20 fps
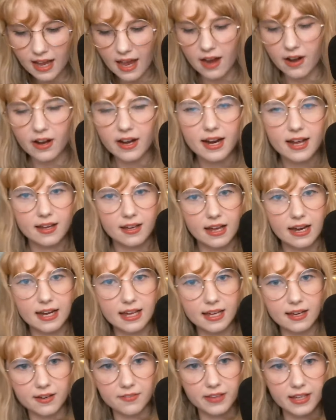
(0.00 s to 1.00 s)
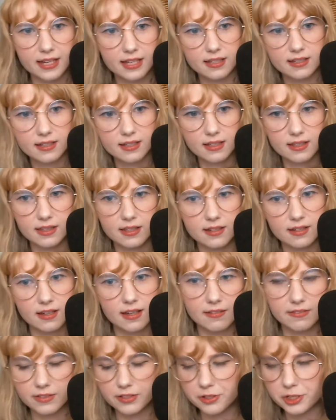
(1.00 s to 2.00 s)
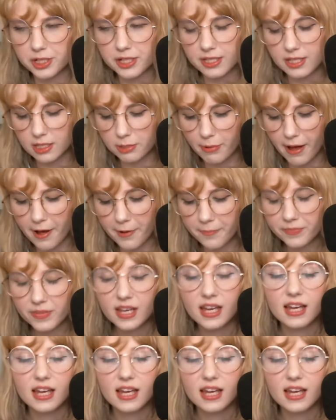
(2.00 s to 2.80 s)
or any of like the evolutions as well.